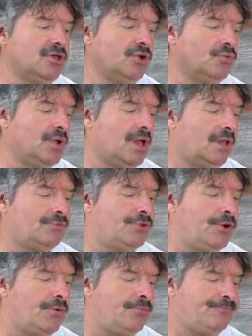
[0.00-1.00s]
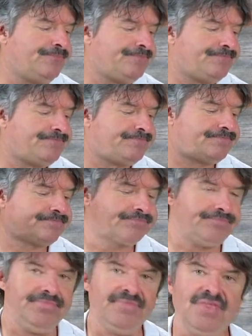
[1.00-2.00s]
We all know
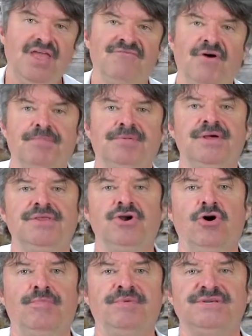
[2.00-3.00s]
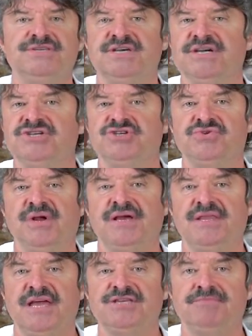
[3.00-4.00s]
if I play the open 6th
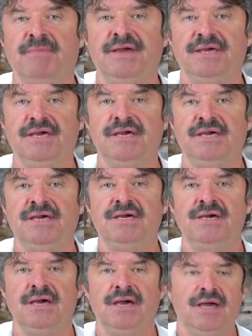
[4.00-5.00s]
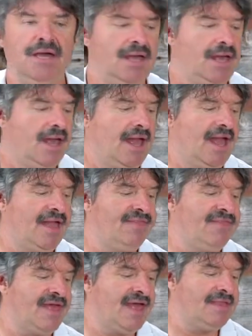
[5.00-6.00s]
string, that's my E.
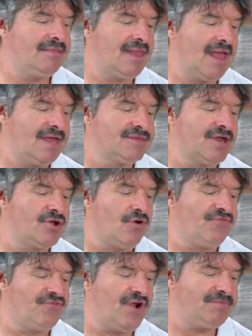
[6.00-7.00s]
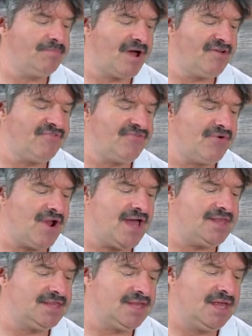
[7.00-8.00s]
And then as I go fret by
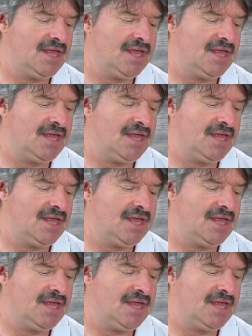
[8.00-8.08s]
fret,